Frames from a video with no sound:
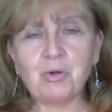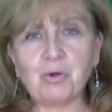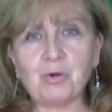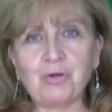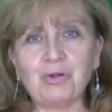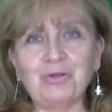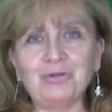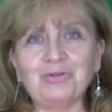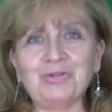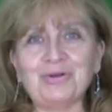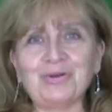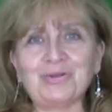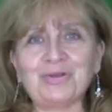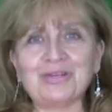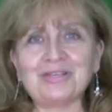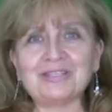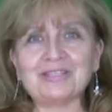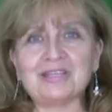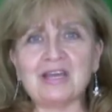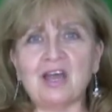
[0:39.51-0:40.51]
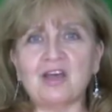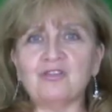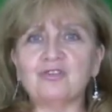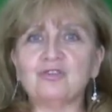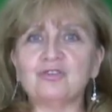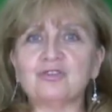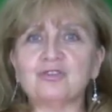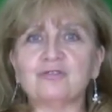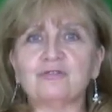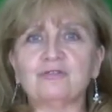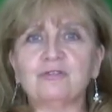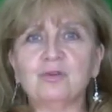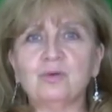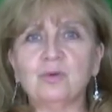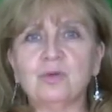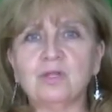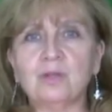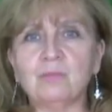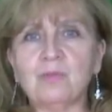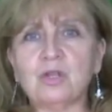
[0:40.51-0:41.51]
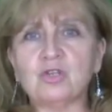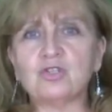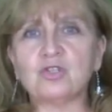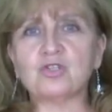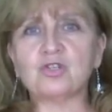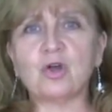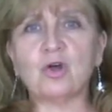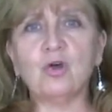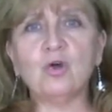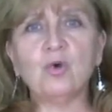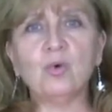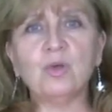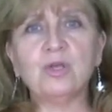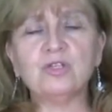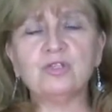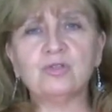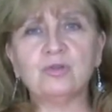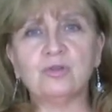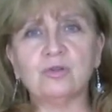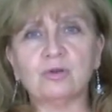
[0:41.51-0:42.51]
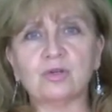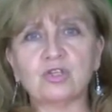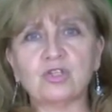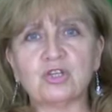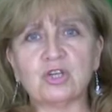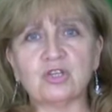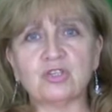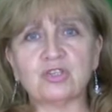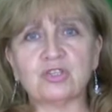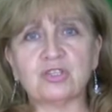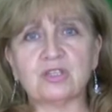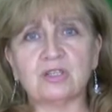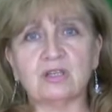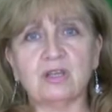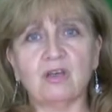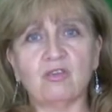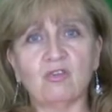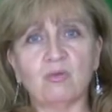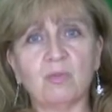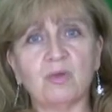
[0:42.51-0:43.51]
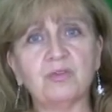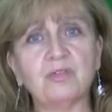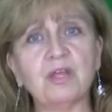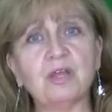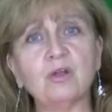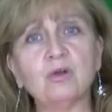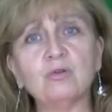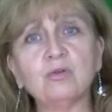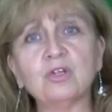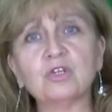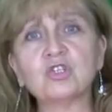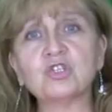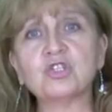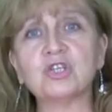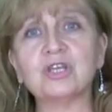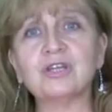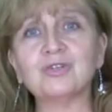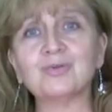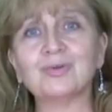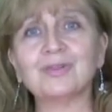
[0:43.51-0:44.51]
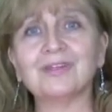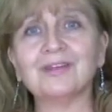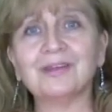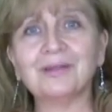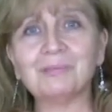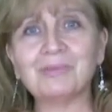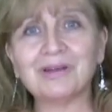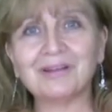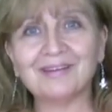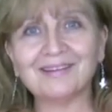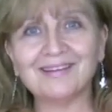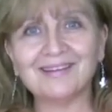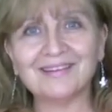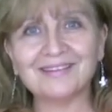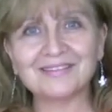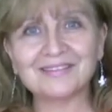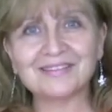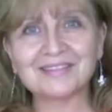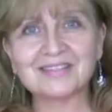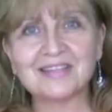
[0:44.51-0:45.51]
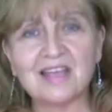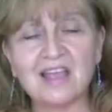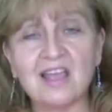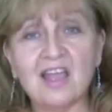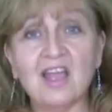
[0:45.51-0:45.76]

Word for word: Or you notice that there's a few of them that just always do their exchanges together, but they don't exchange with anybody else.